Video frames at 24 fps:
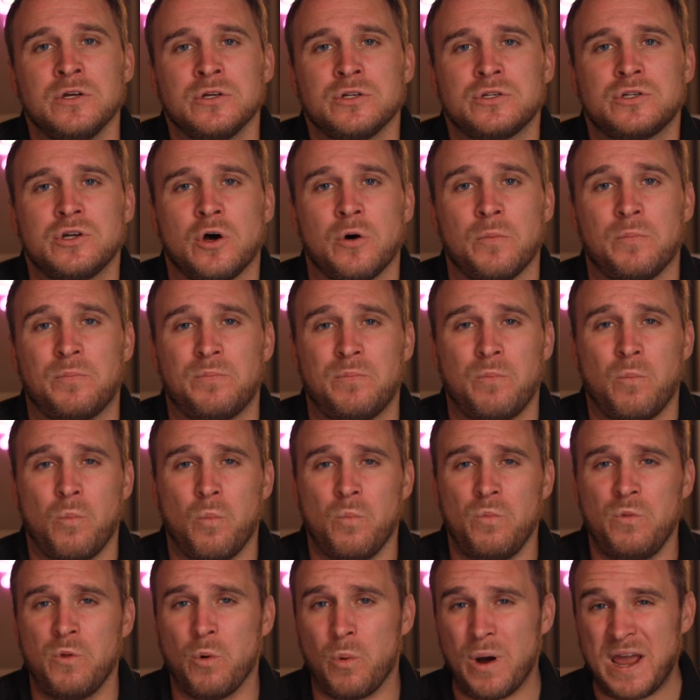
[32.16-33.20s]
So
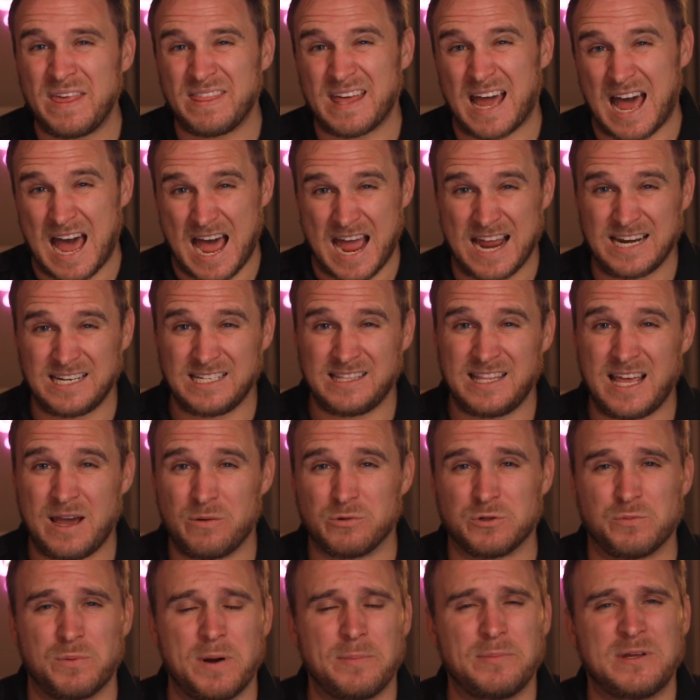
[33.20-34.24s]
the way that I did that
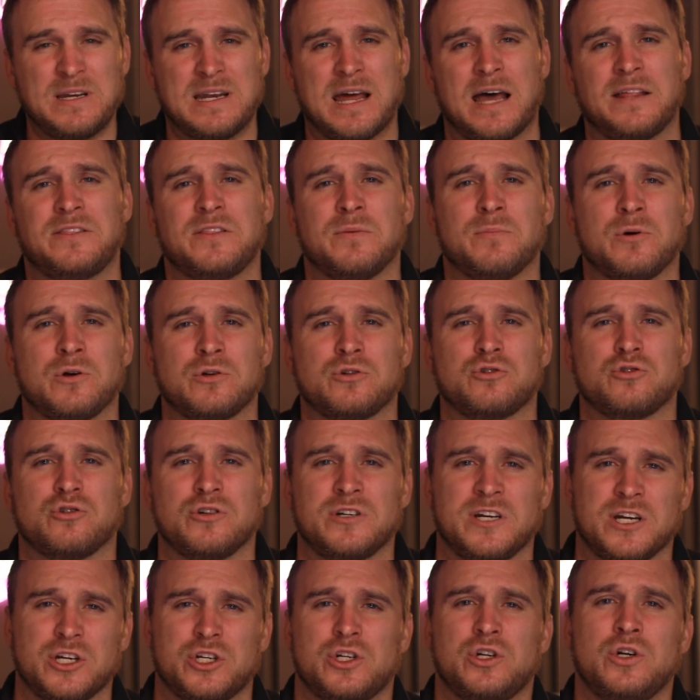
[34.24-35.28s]
was probably not the most
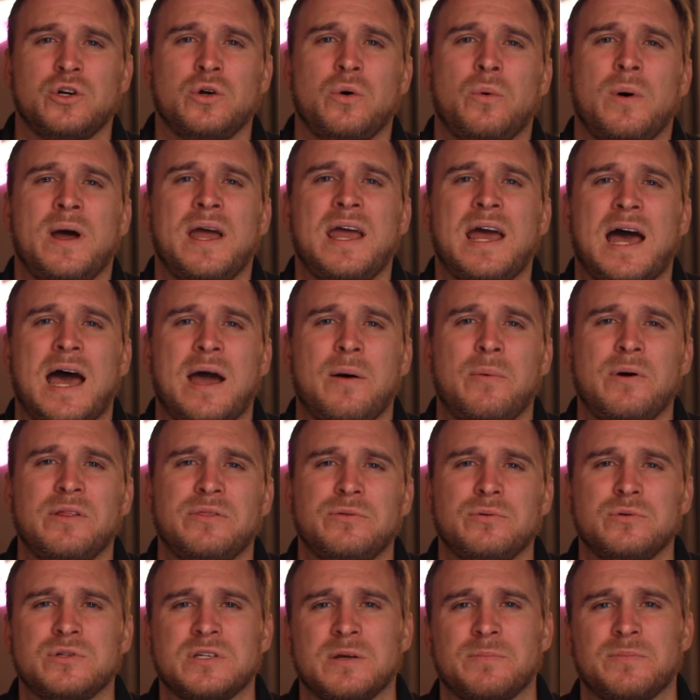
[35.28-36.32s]
traditional way. I went
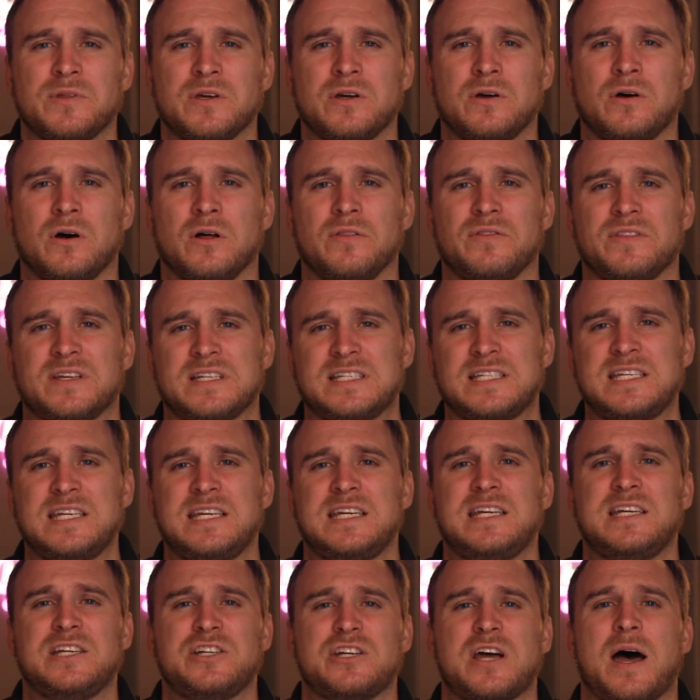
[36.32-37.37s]
through something called the
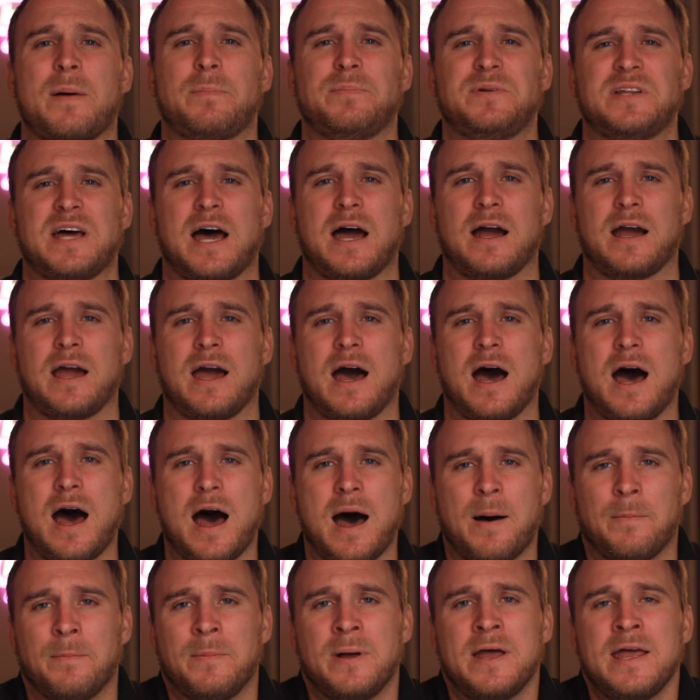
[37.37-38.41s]

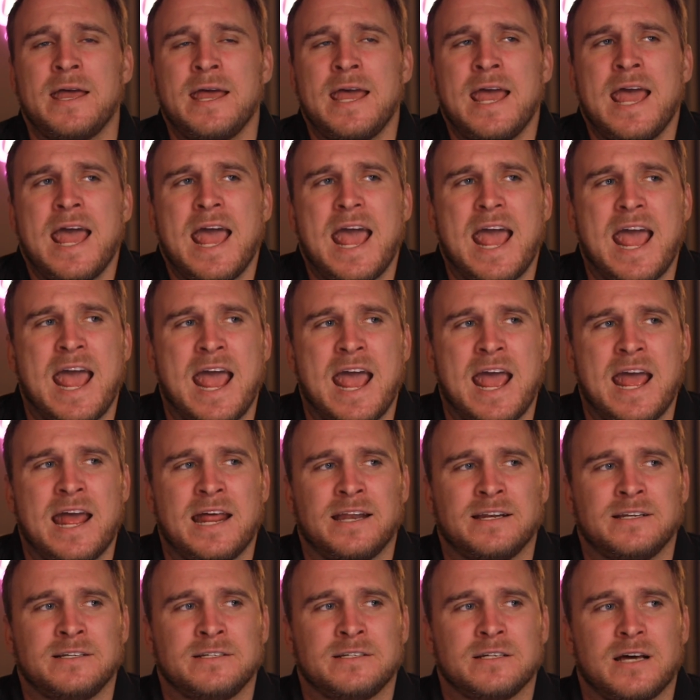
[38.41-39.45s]
CEshopcom.
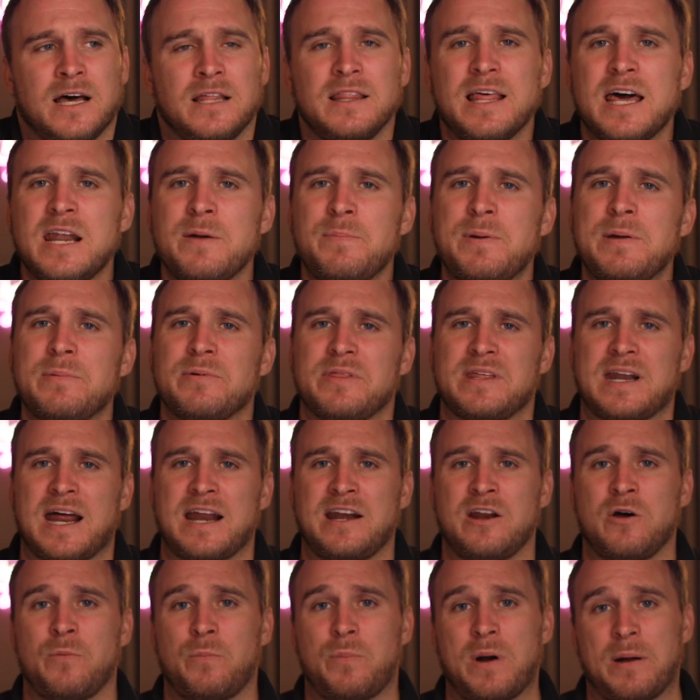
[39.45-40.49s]
And a lot of people that
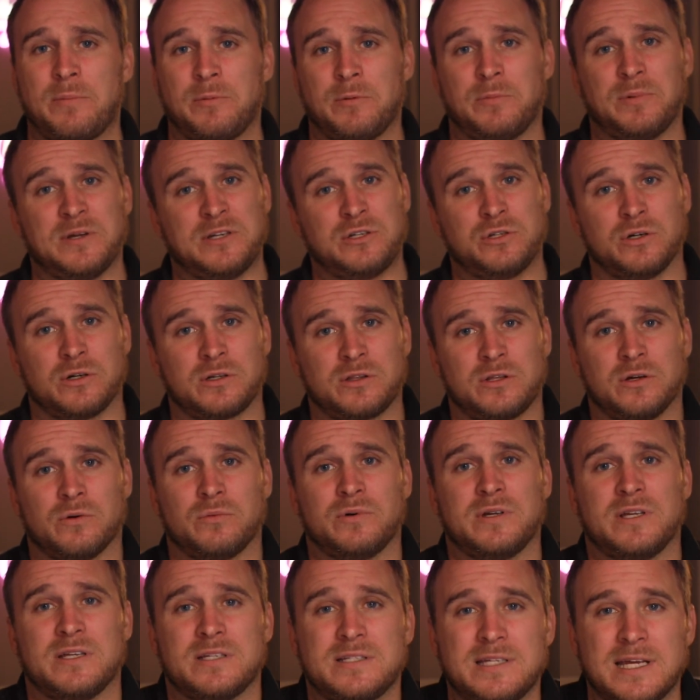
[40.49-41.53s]
I know probably took their
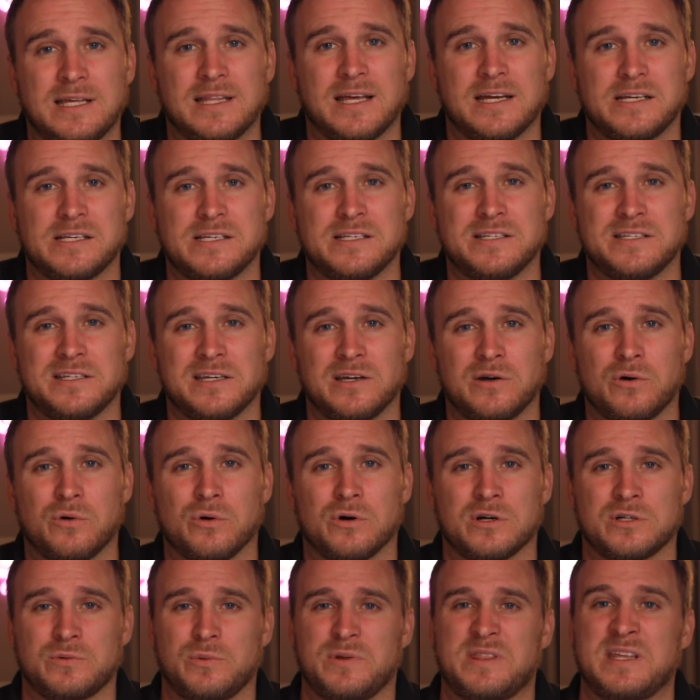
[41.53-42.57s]
real estate licensing
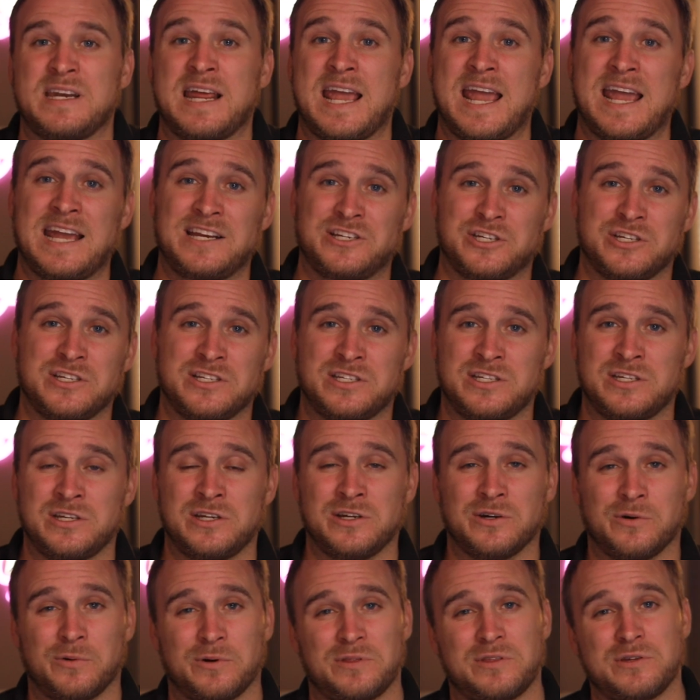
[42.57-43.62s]
course with an
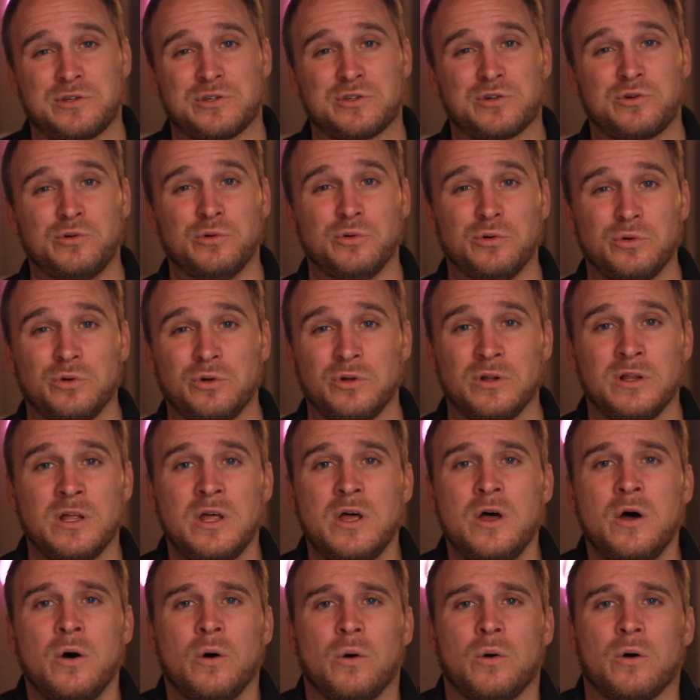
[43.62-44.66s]
agency or with a school
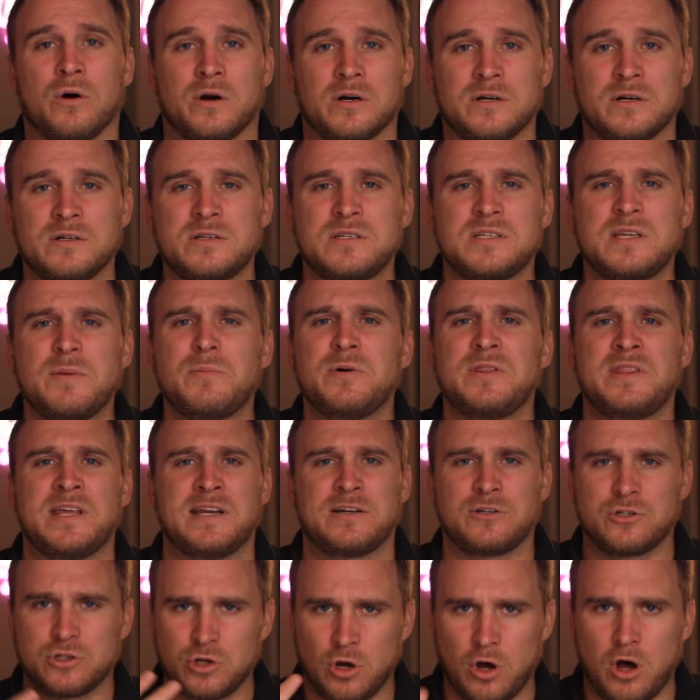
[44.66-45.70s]
or someone
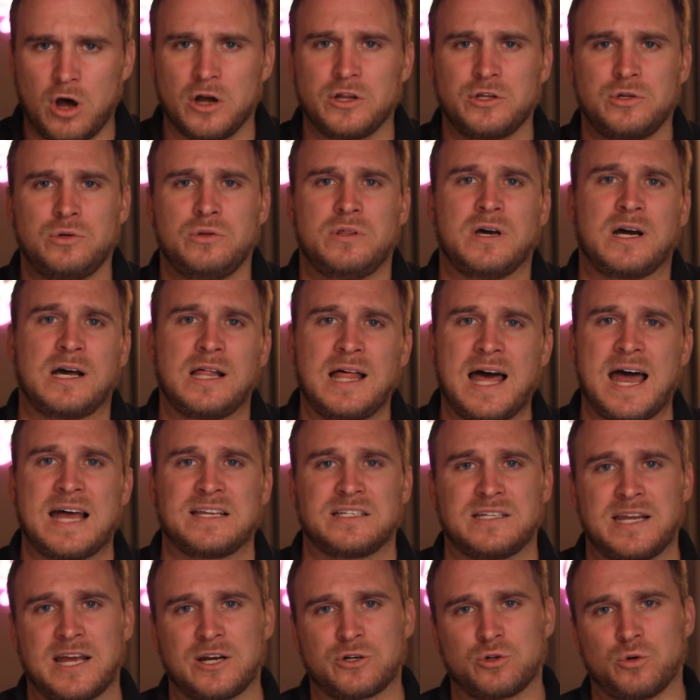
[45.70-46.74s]
that taught you the class,
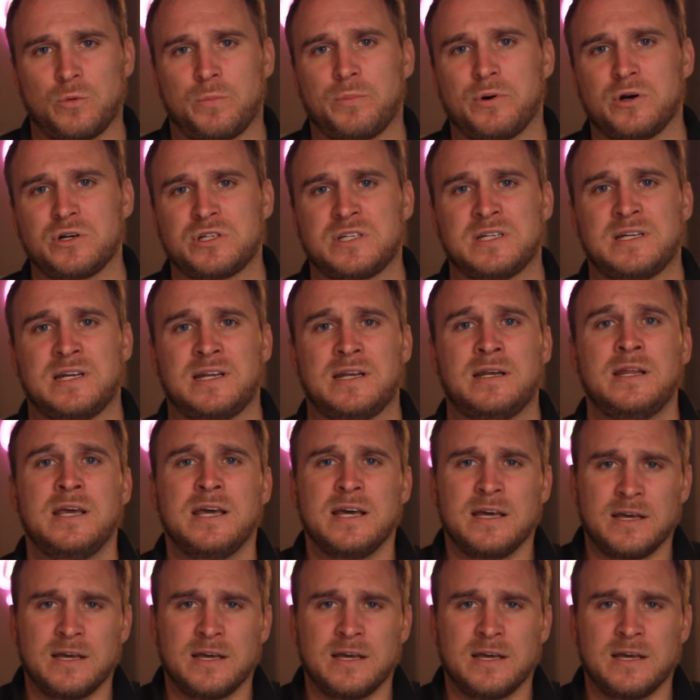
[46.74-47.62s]
an actual person. And